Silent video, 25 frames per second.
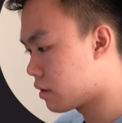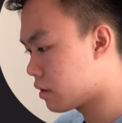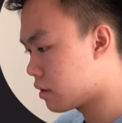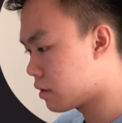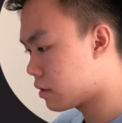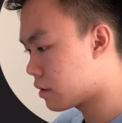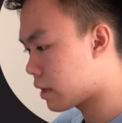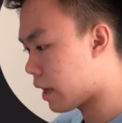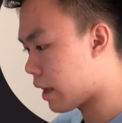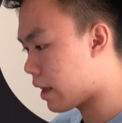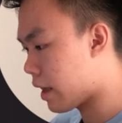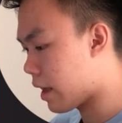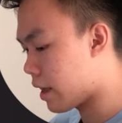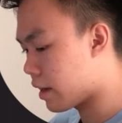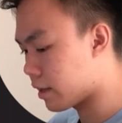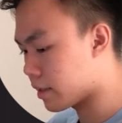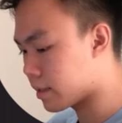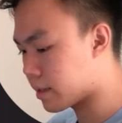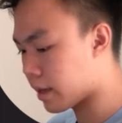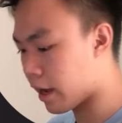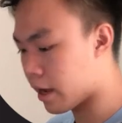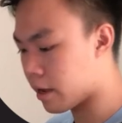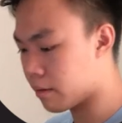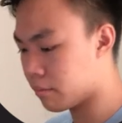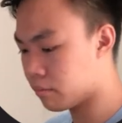set at a
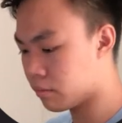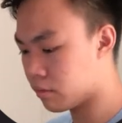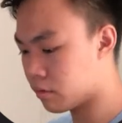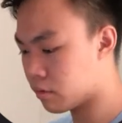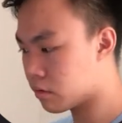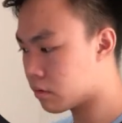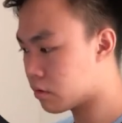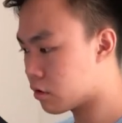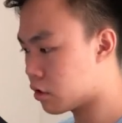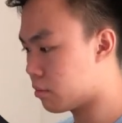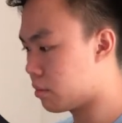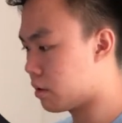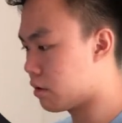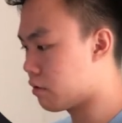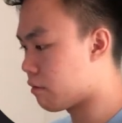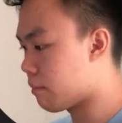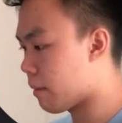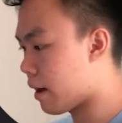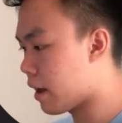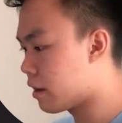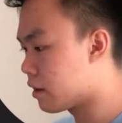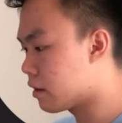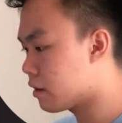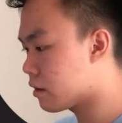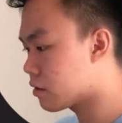time to be
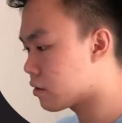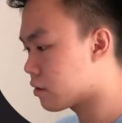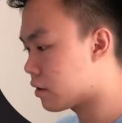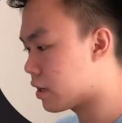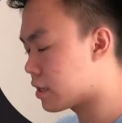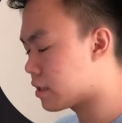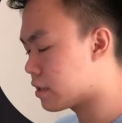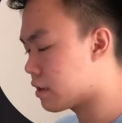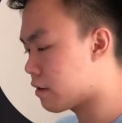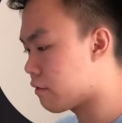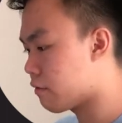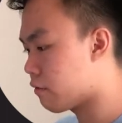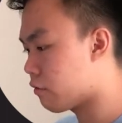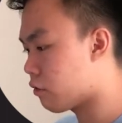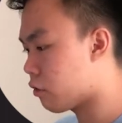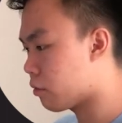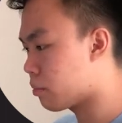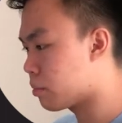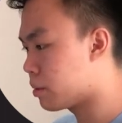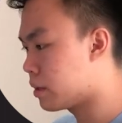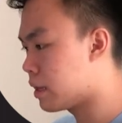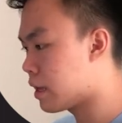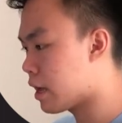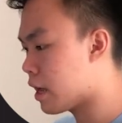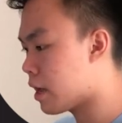reminded. So let's say 4
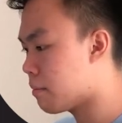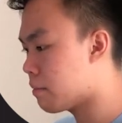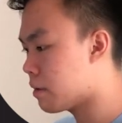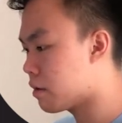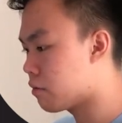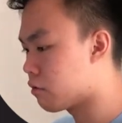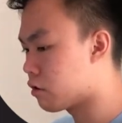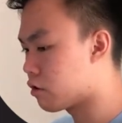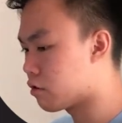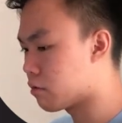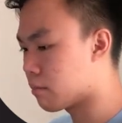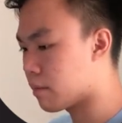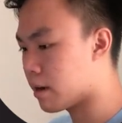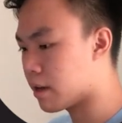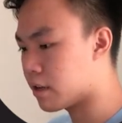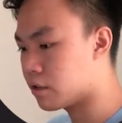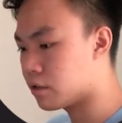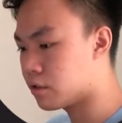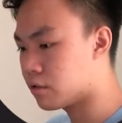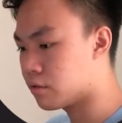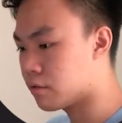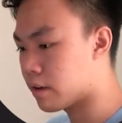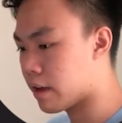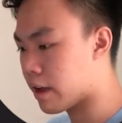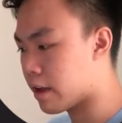p.m. it will
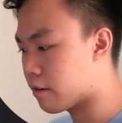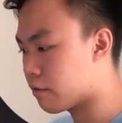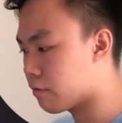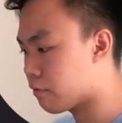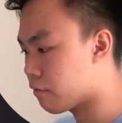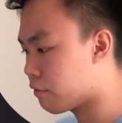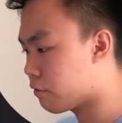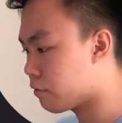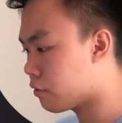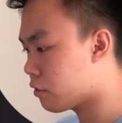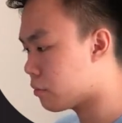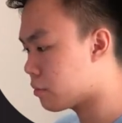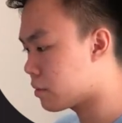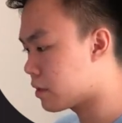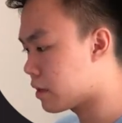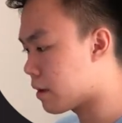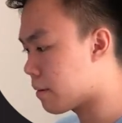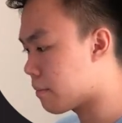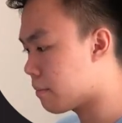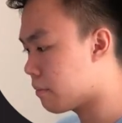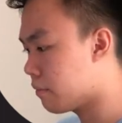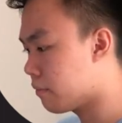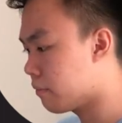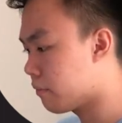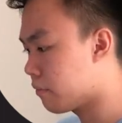remind you at 4
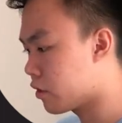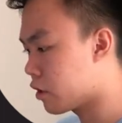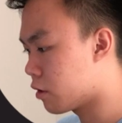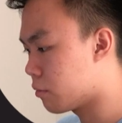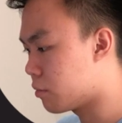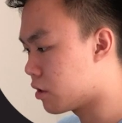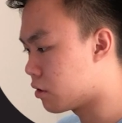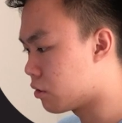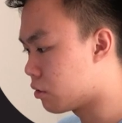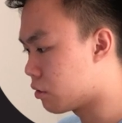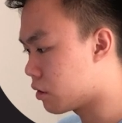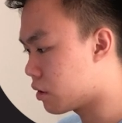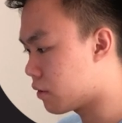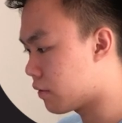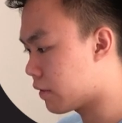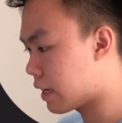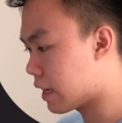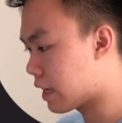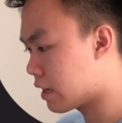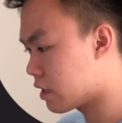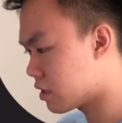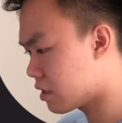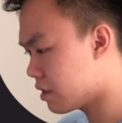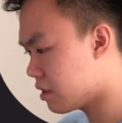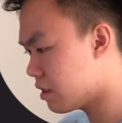p.m. There'll be a
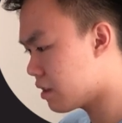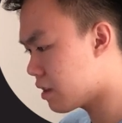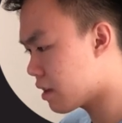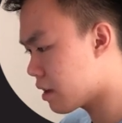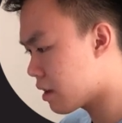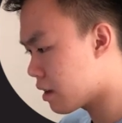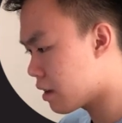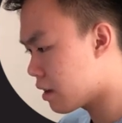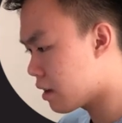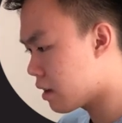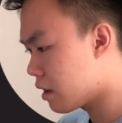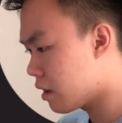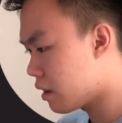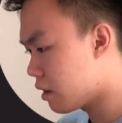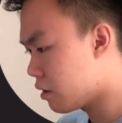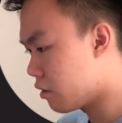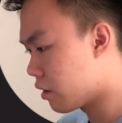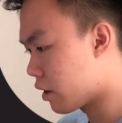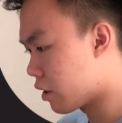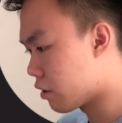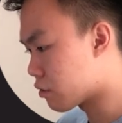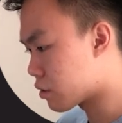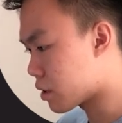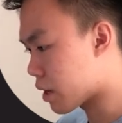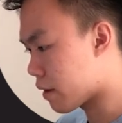notification. You
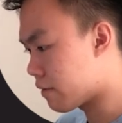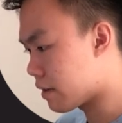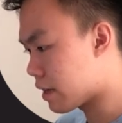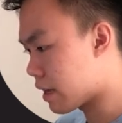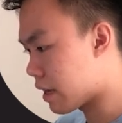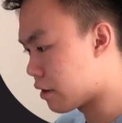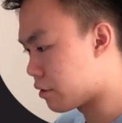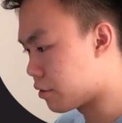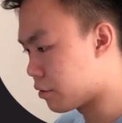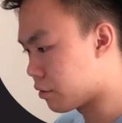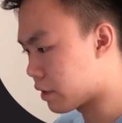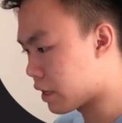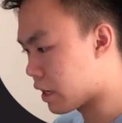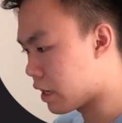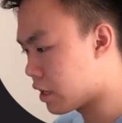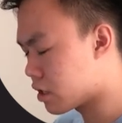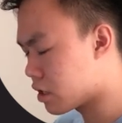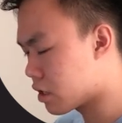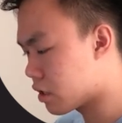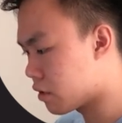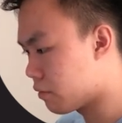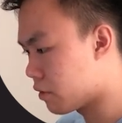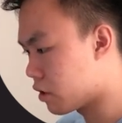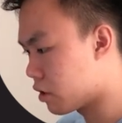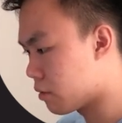can also have it at a
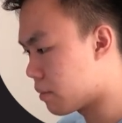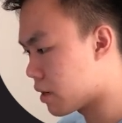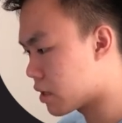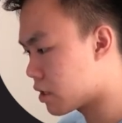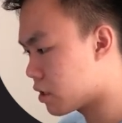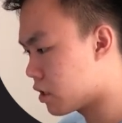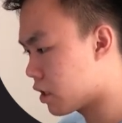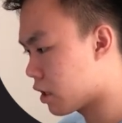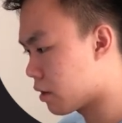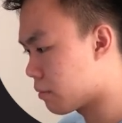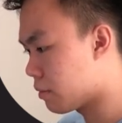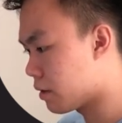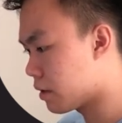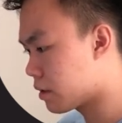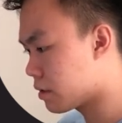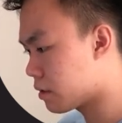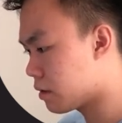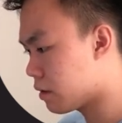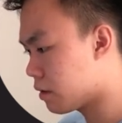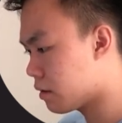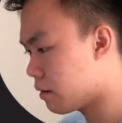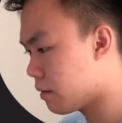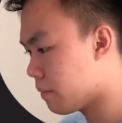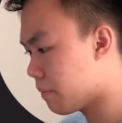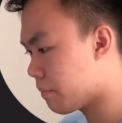location or when you're messaging a
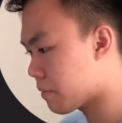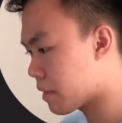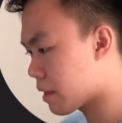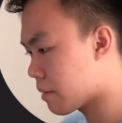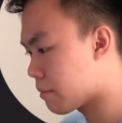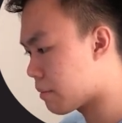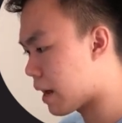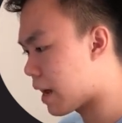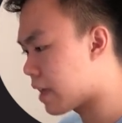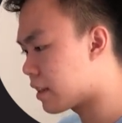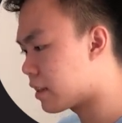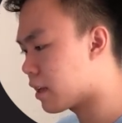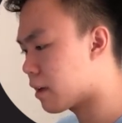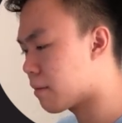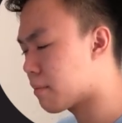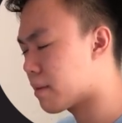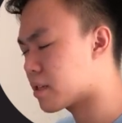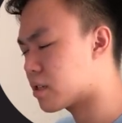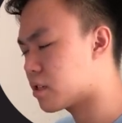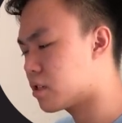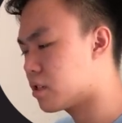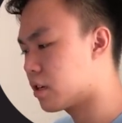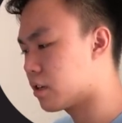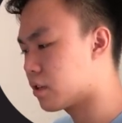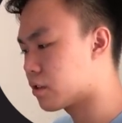person, but I think
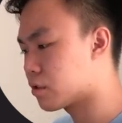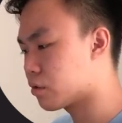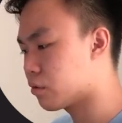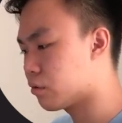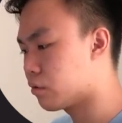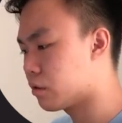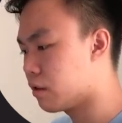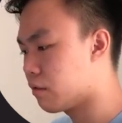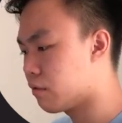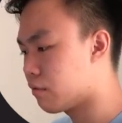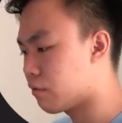messaging is only